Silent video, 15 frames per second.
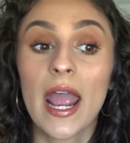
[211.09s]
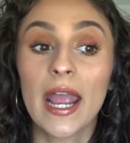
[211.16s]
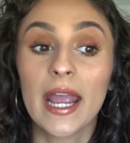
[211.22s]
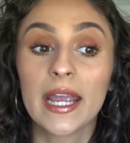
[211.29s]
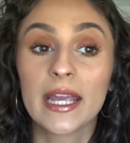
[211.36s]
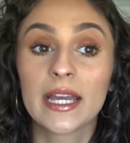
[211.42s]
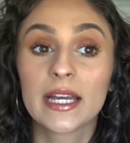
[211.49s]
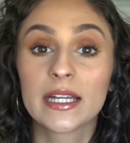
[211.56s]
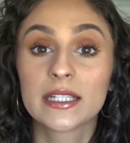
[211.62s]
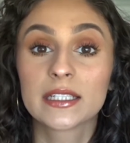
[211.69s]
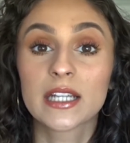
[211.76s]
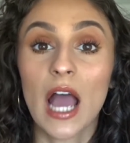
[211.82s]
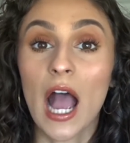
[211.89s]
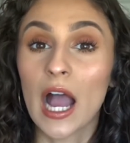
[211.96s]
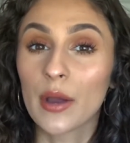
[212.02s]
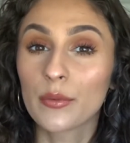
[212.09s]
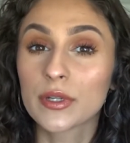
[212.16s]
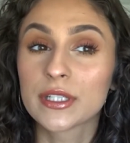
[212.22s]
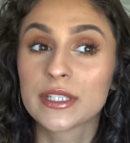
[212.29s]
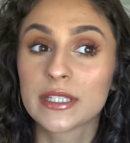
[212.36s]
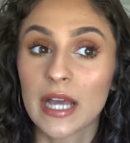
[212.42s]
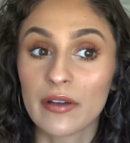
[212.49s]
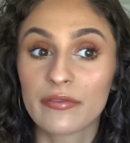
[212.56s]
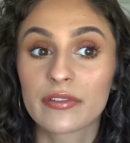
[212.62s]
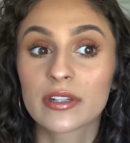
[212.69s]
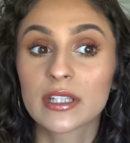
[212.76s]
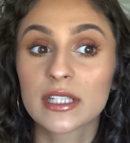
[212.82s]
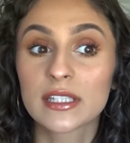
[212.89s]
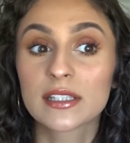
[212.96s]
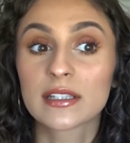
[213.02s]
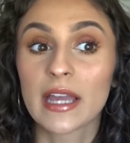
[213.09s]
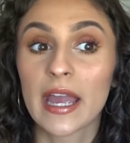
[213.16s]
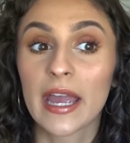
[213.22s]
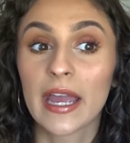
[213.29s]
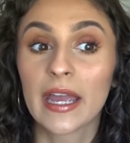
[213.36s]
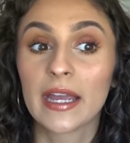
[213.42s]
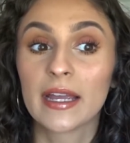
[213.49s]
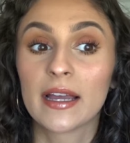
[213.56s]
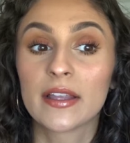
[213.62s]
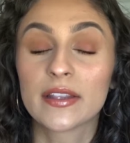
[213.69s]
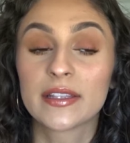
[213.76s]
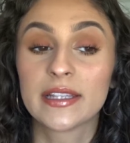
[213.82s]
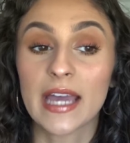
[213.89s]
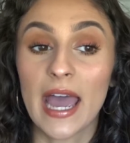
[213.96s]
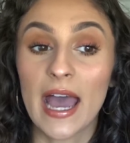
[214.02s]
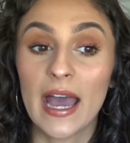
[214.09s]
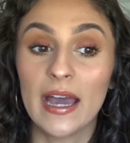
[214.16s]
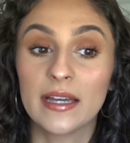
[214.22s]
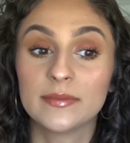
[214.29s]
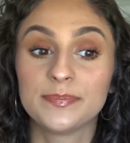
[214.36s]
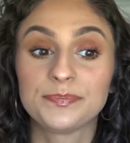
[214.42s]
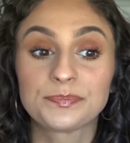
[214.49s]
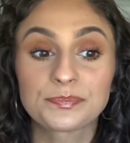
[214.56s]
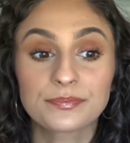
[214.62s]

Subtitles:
And I would definitely say that